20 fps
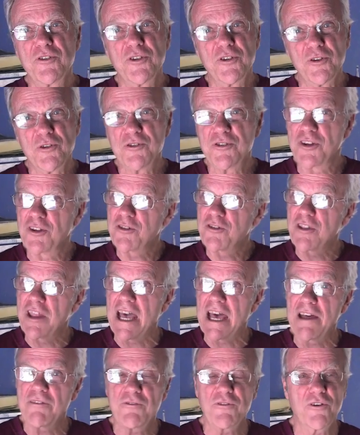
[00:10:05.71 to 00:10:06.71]
to do just
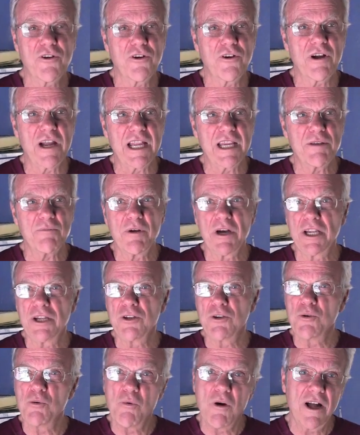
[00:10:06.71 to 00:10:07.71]
that for anybody
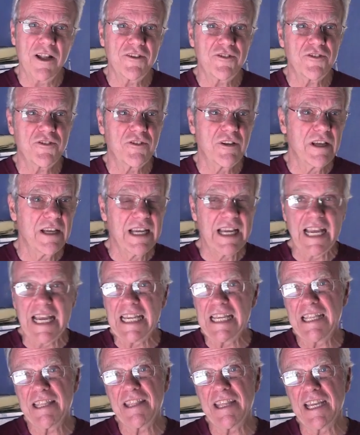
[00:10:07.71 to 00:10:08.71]
who wants
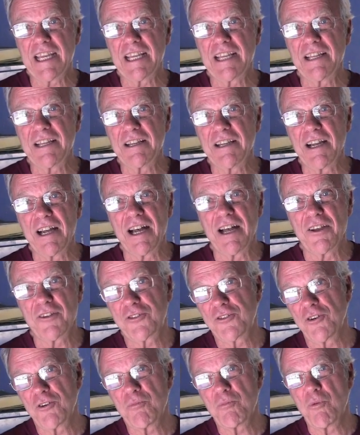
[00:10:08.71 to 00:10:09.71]
anything
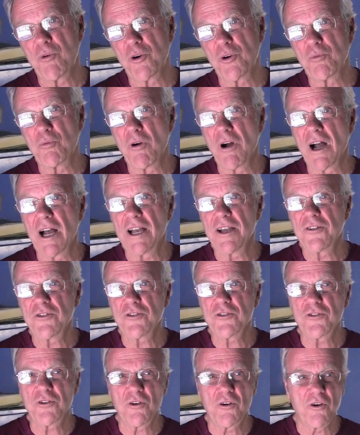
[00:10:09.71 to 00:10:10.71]

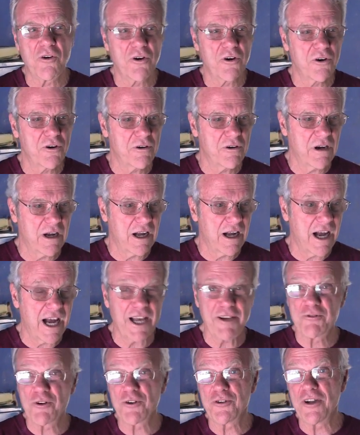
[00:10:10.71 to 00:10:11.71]
surfboard-wise or
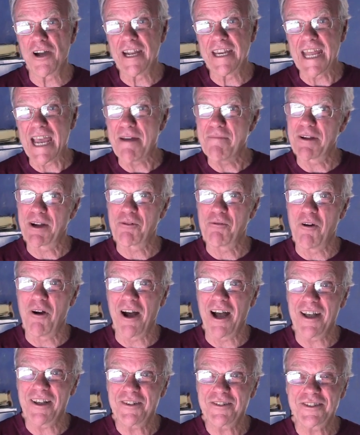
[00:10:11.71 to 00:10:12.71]

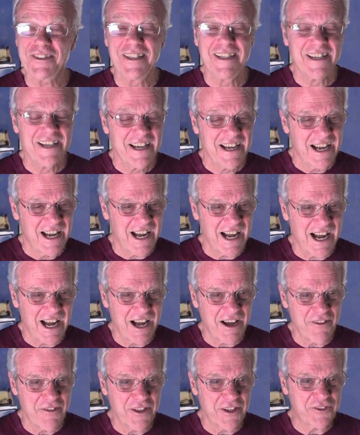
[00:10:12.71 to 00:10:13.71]
hydrodynamic-wise
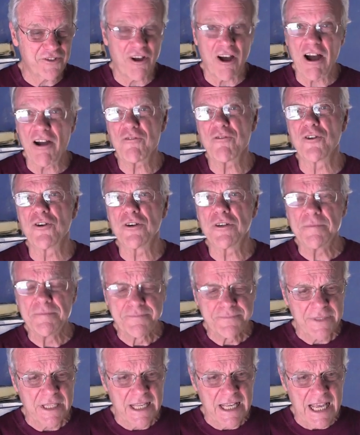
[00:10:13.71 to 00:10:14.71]
that's offered.
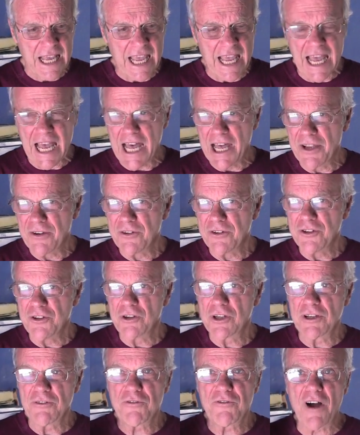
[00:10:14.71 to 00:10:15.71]
And
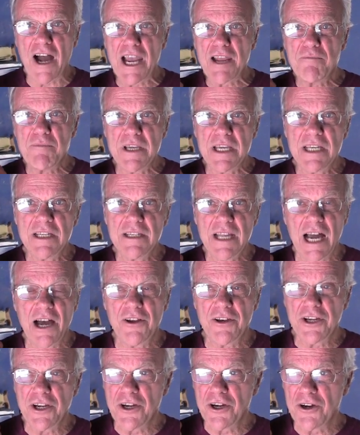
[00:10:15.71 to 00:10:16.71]
you can find me
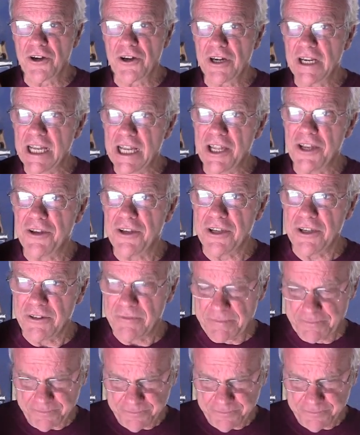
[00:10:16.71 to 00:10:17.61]
down here in